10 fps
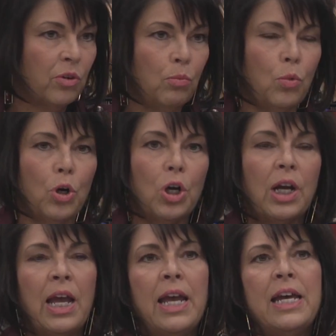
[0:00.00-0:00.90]
from
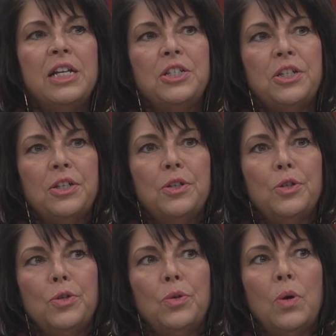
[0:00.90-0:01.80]
work,
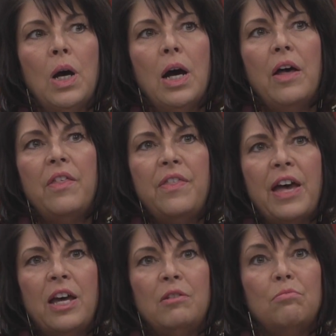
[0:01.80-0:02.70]
to
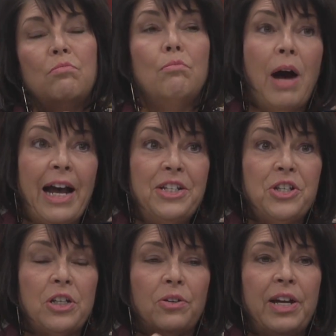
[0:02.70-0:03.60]
then my
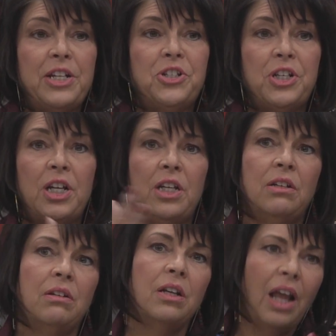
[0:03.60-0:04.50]

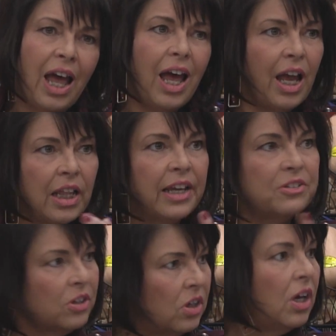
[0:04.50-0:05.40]
generation, I
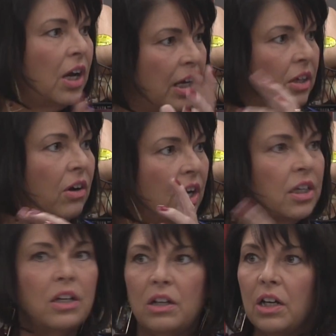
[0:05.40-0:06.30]
like to cook, I know how
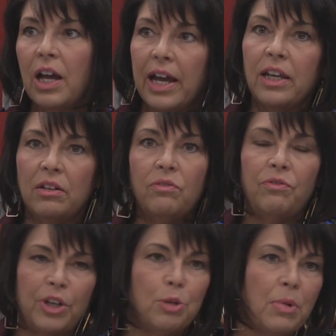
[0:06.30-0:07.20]
to cook, I
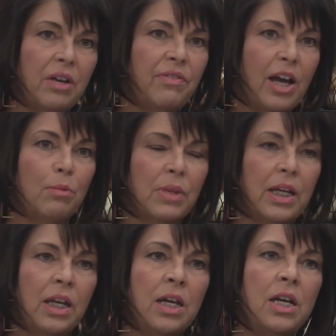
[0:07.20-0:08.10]
can feed my
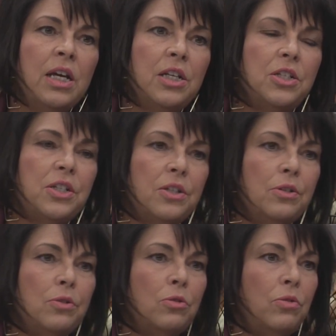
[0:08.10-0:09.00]
family,
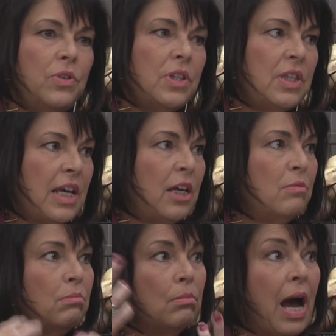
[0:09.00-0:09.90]
to
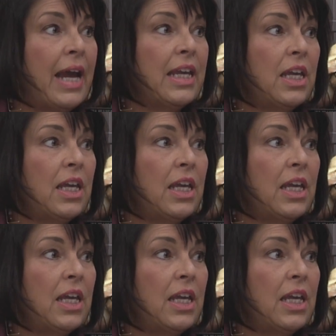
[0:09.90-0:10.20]
then my